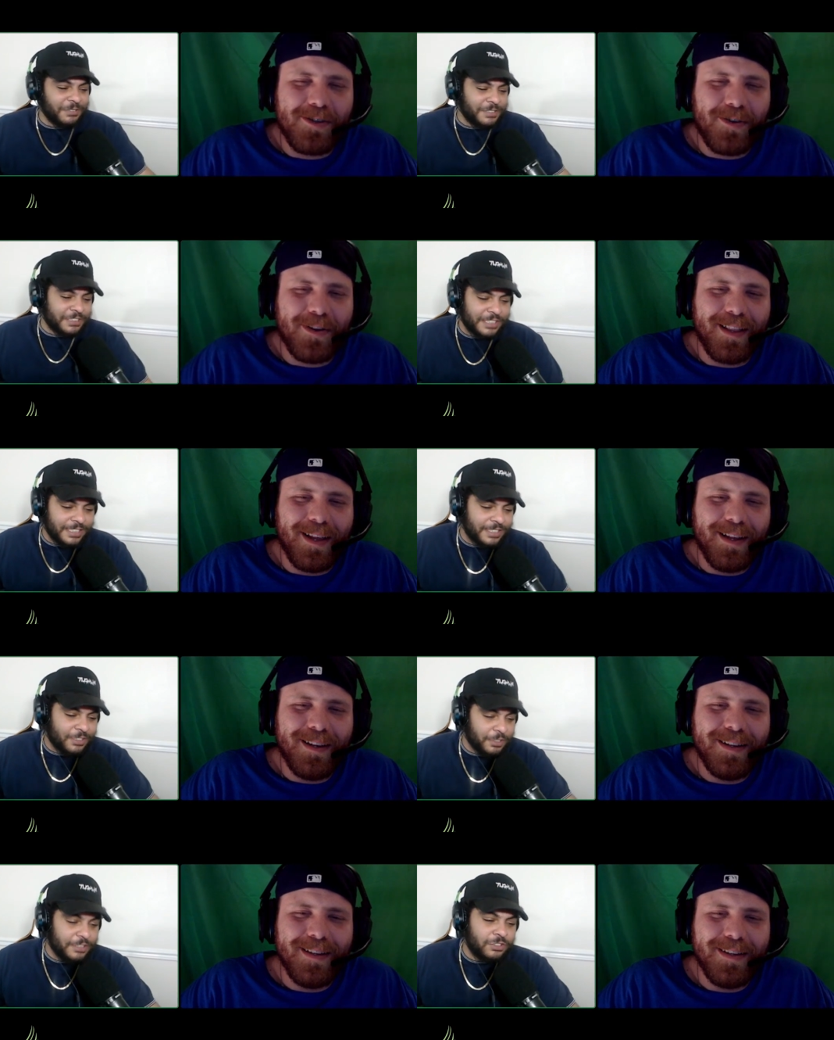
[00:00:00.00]
Speaker 1: was
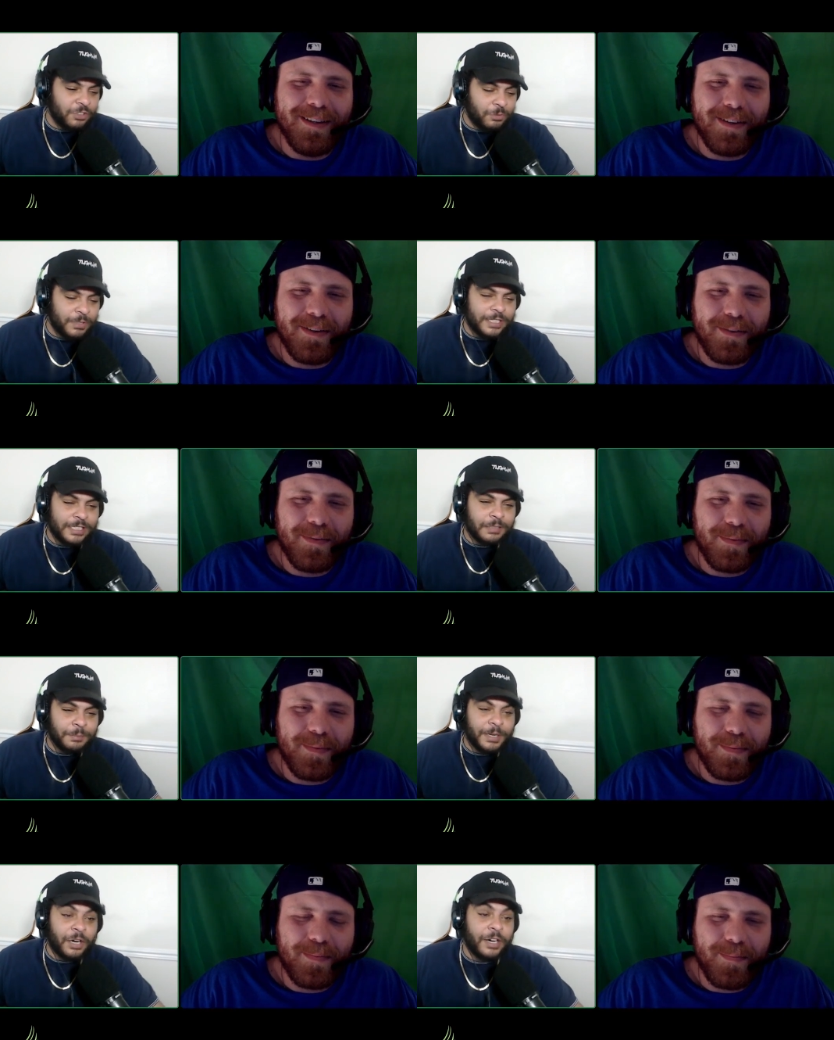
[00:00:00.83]
good. Crystal winning
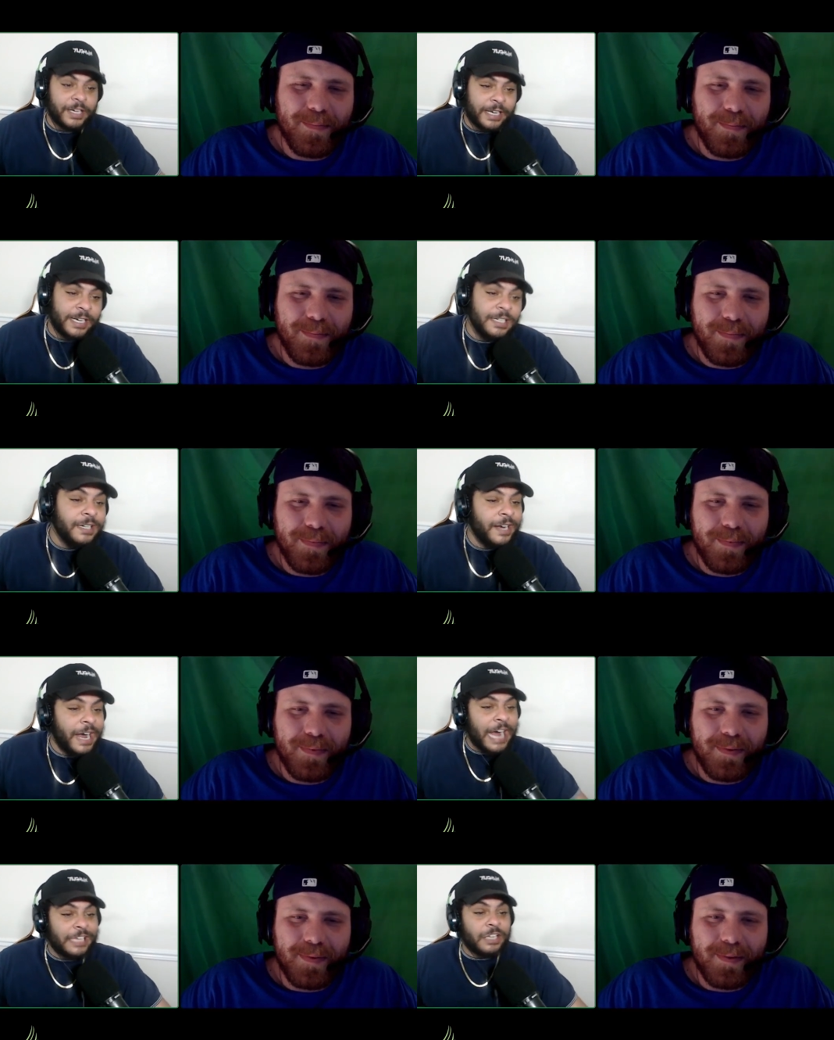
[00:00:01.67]
the belt again,
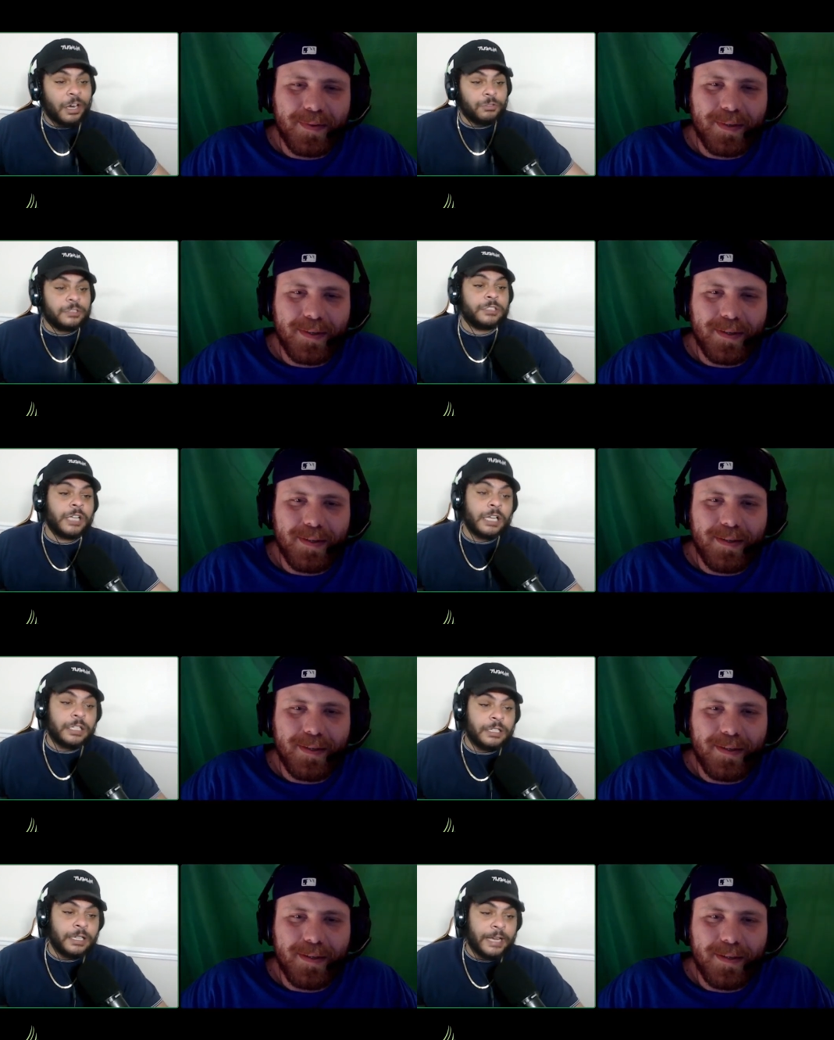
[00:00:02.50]
I thought was
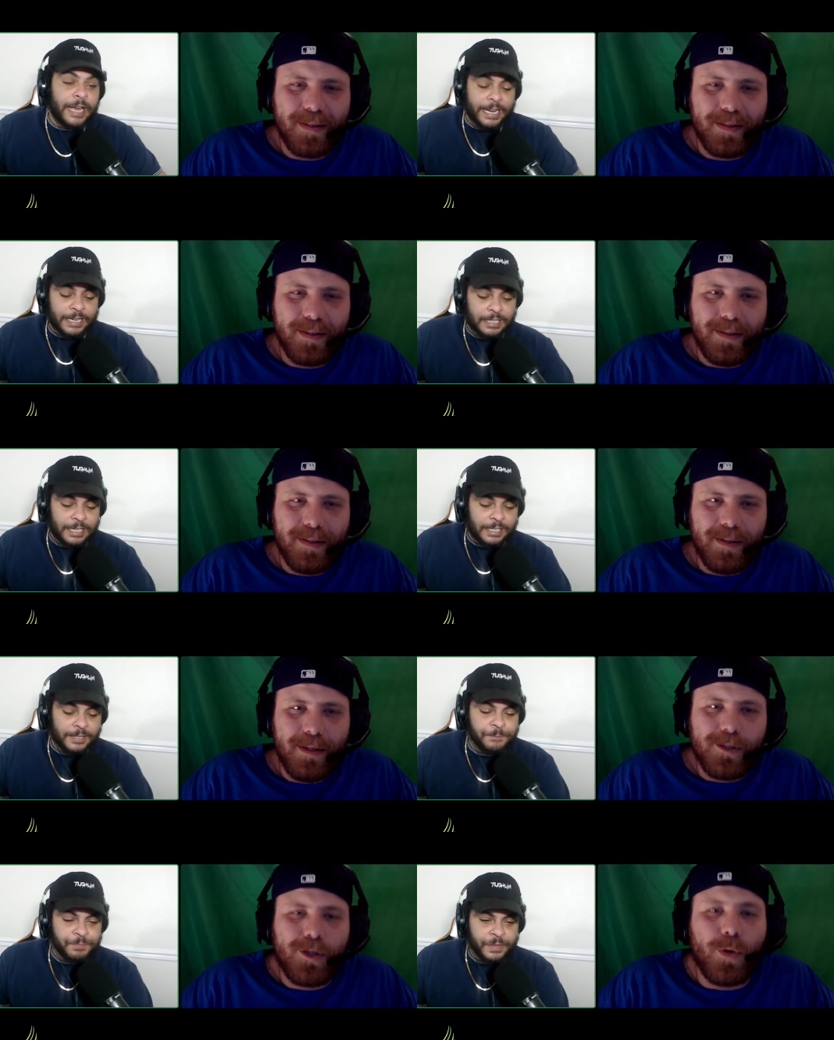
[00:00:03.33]
solid and
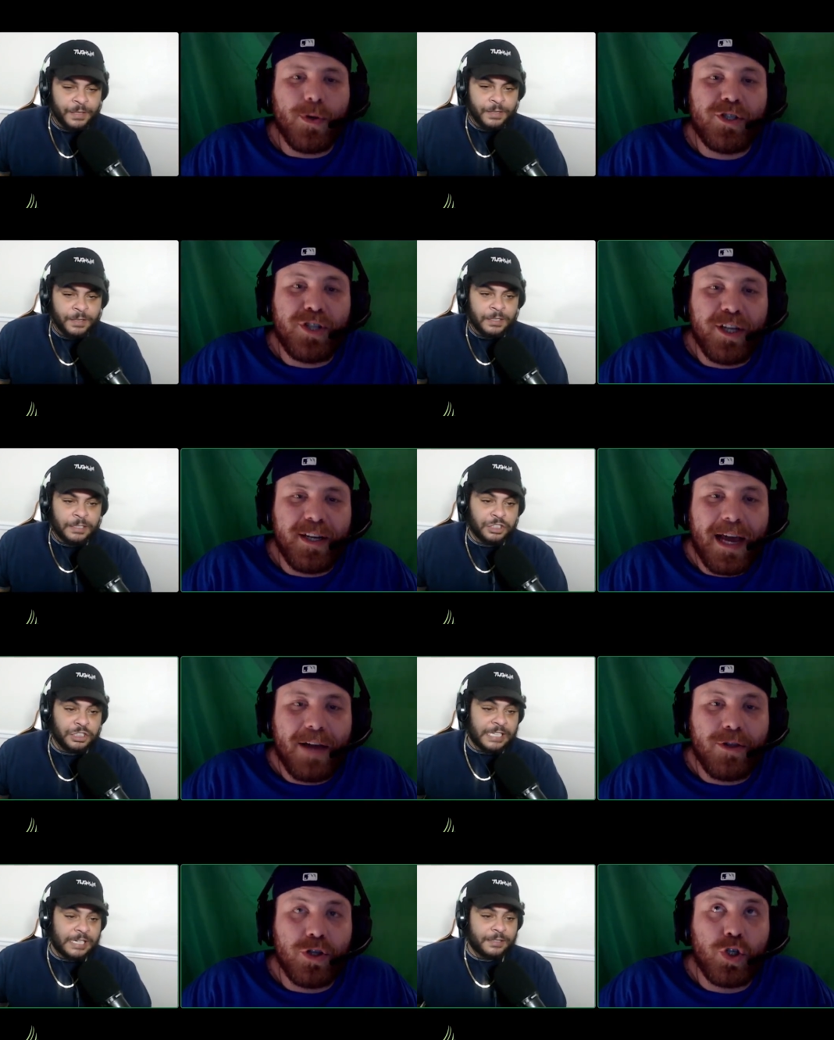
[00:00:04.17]
like
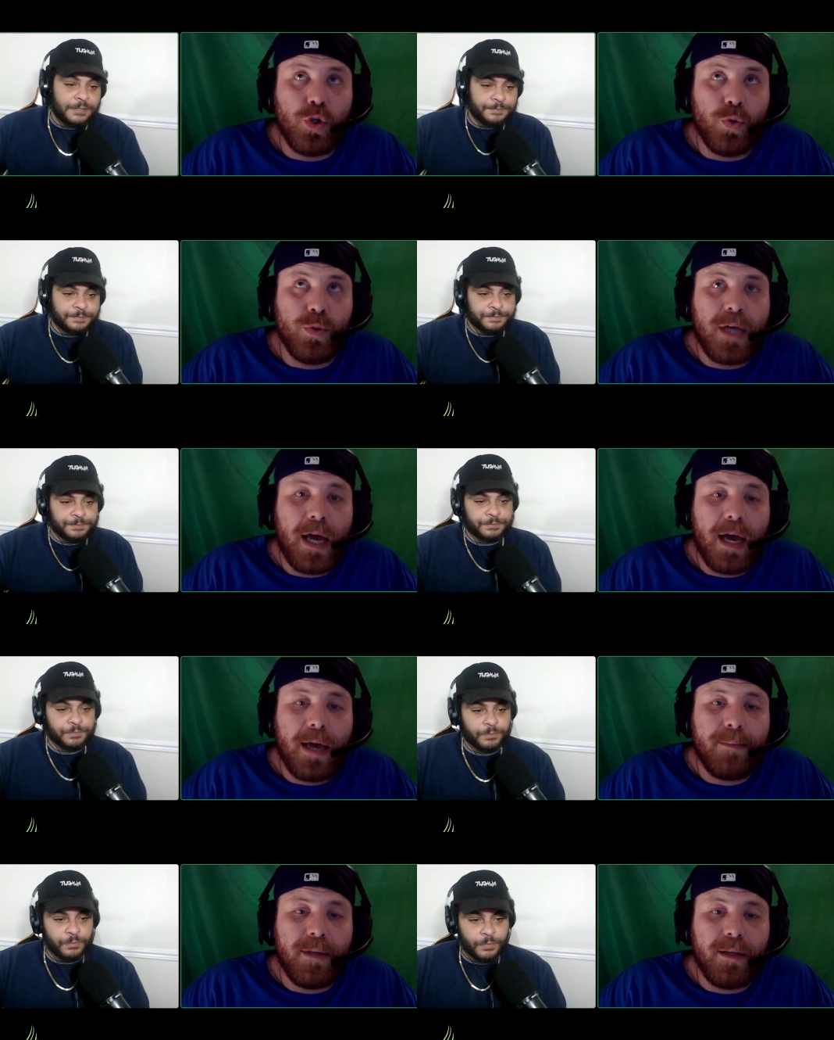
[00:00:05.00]
just now the two
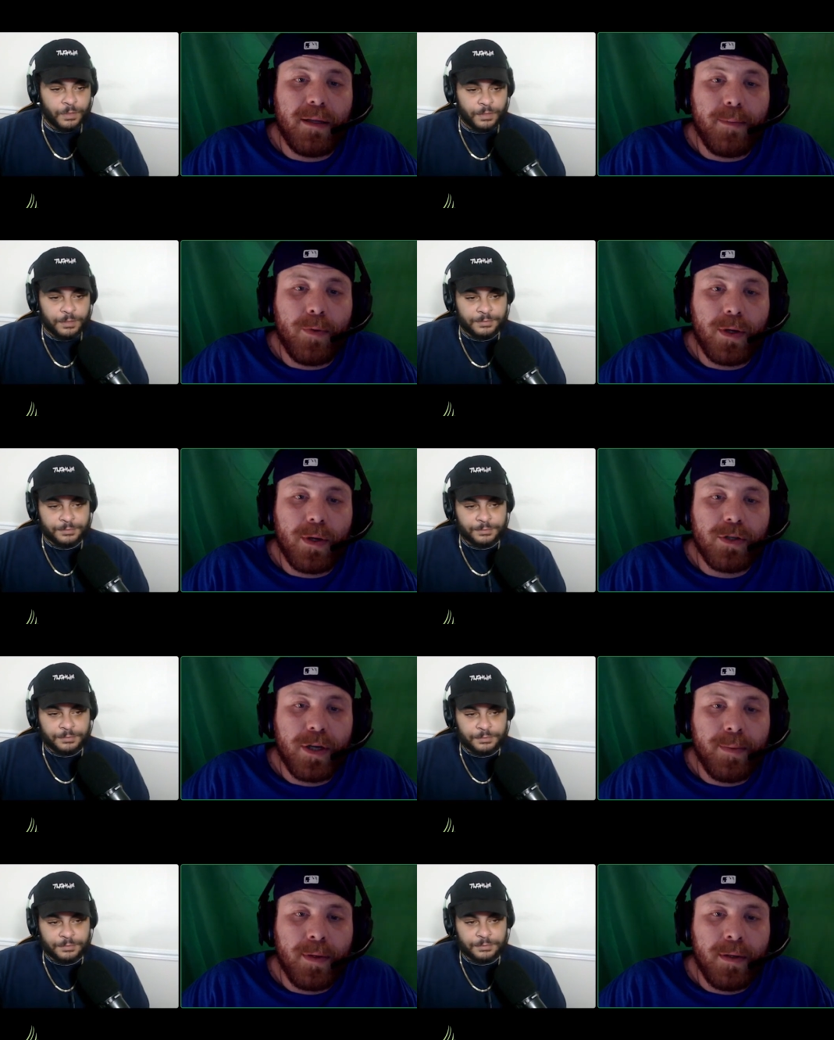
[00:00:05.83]
Speaker 2: time
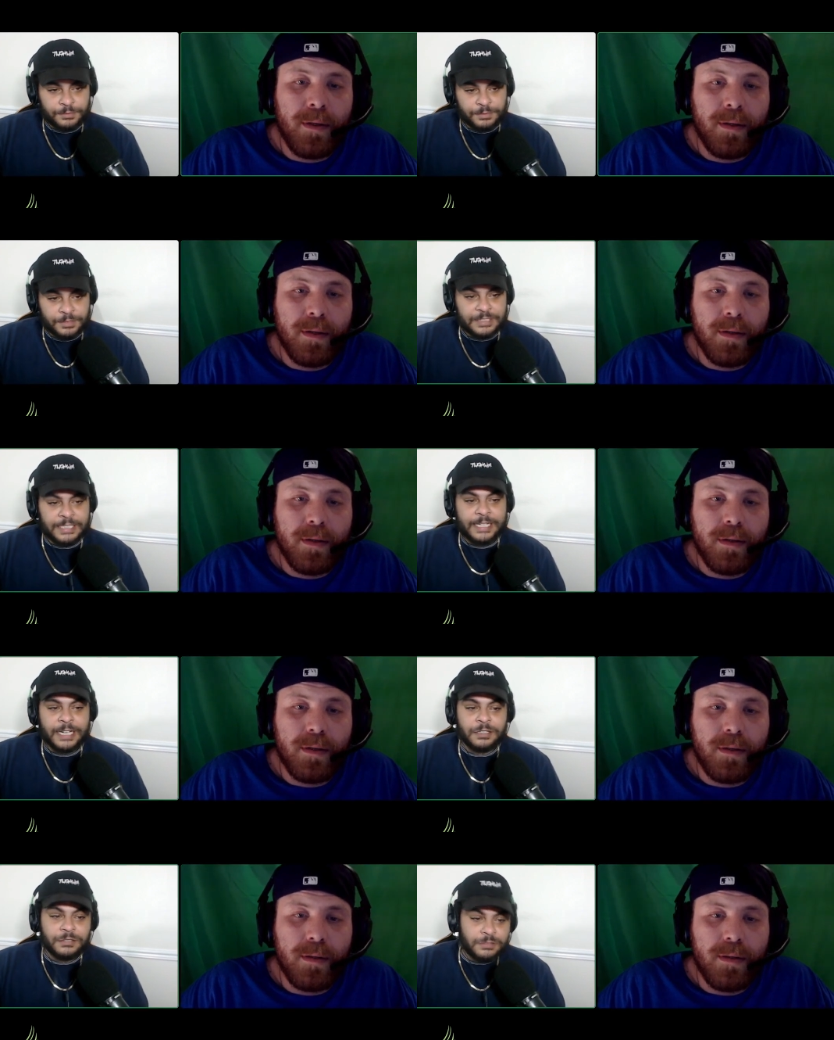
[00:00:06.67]
DWL champion.
Speaker 1: Does that
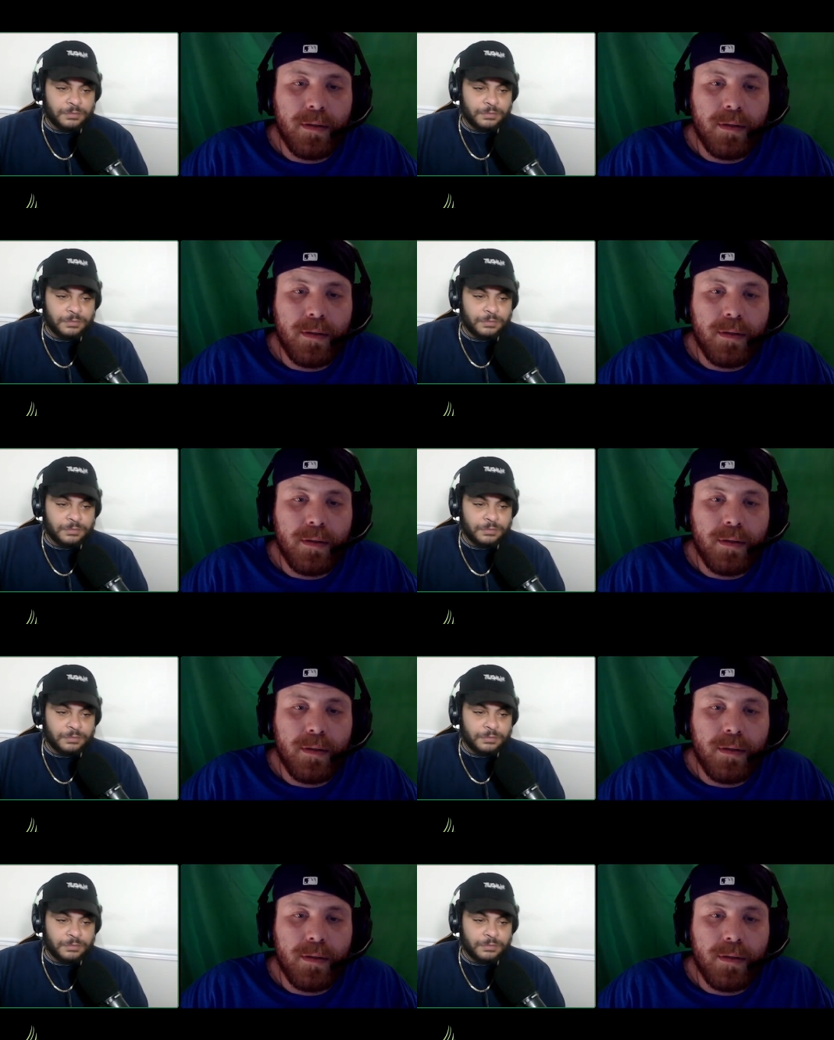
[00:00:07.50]
count?